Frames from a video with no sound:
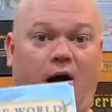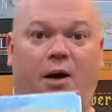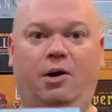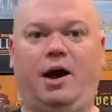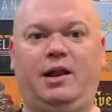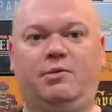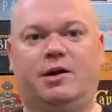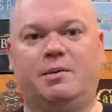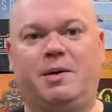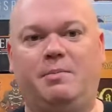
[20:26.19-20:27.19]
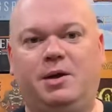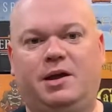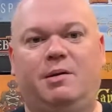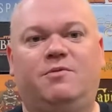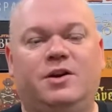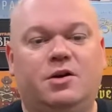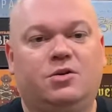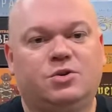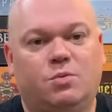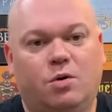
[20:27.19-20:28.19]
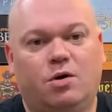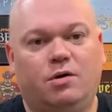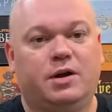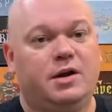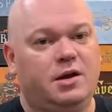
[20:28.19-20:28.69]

I would highly recommend picking up Viticulture World